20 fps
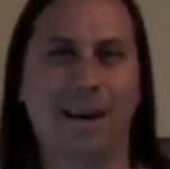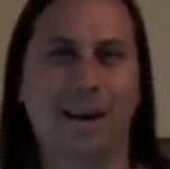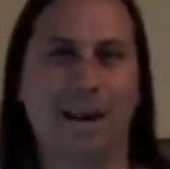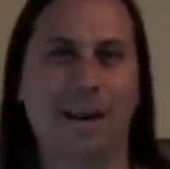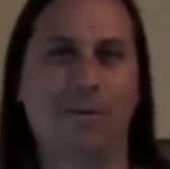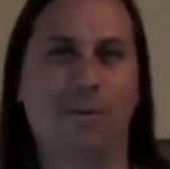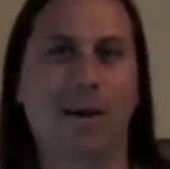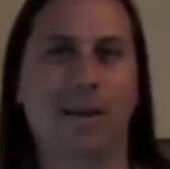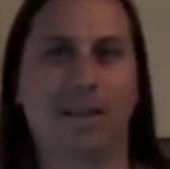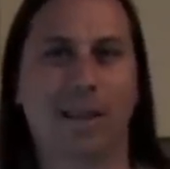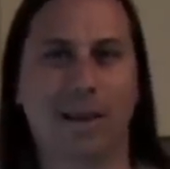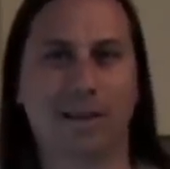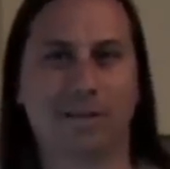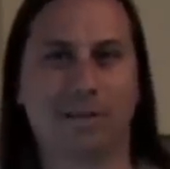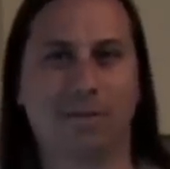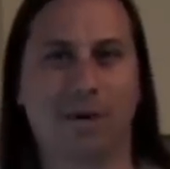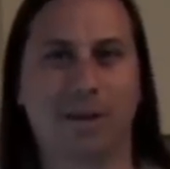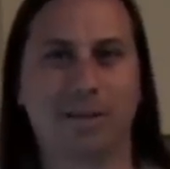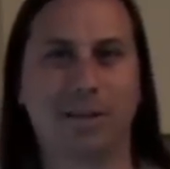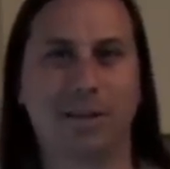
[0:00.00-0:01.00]
Anyway, thanks
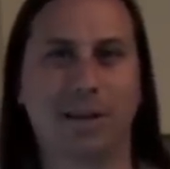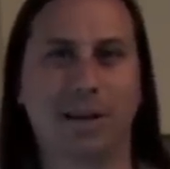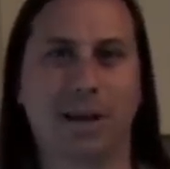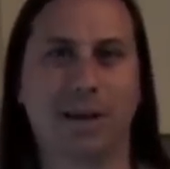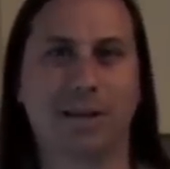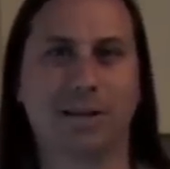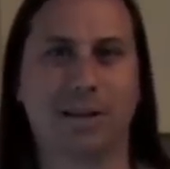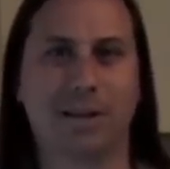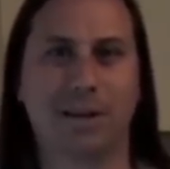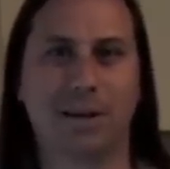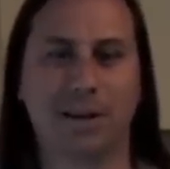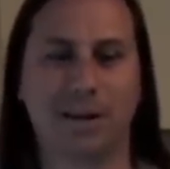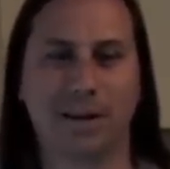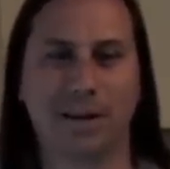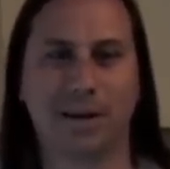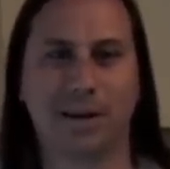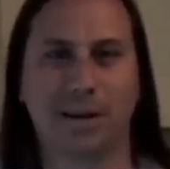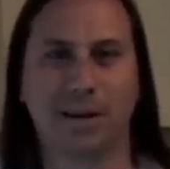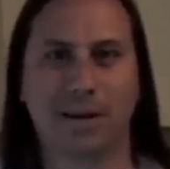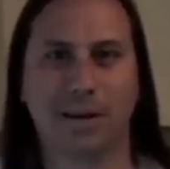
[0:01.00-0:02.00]
for watching, you guys.
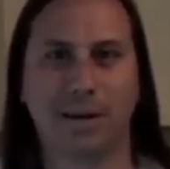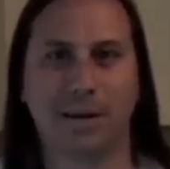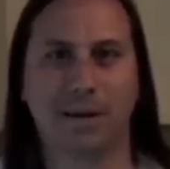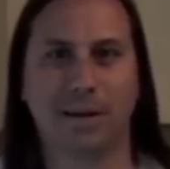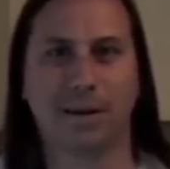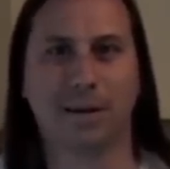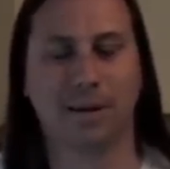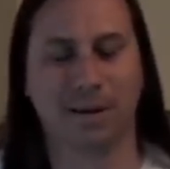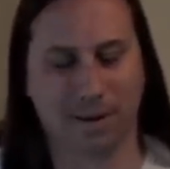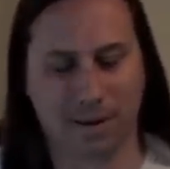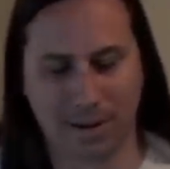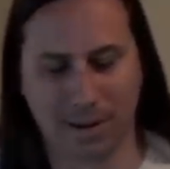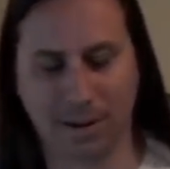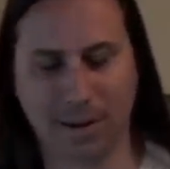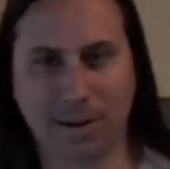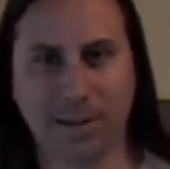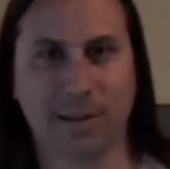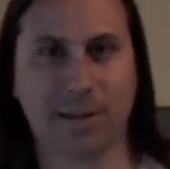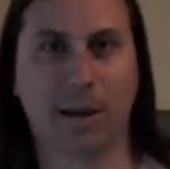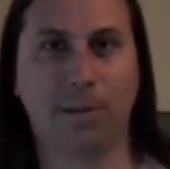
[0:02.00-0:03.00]

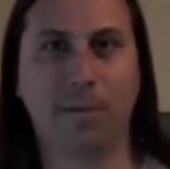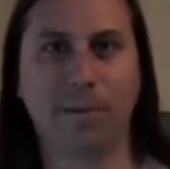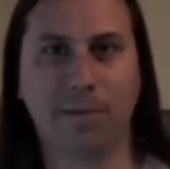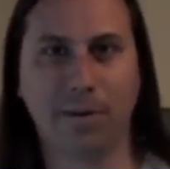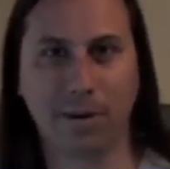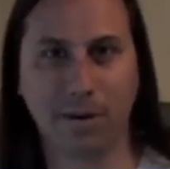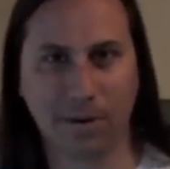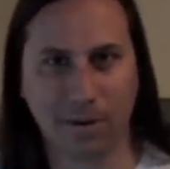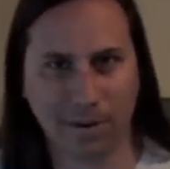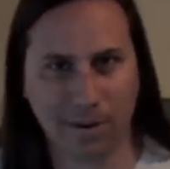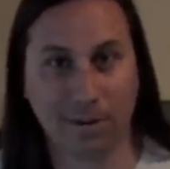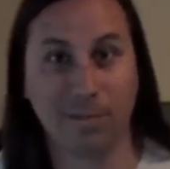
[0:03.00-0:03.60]
Some of you.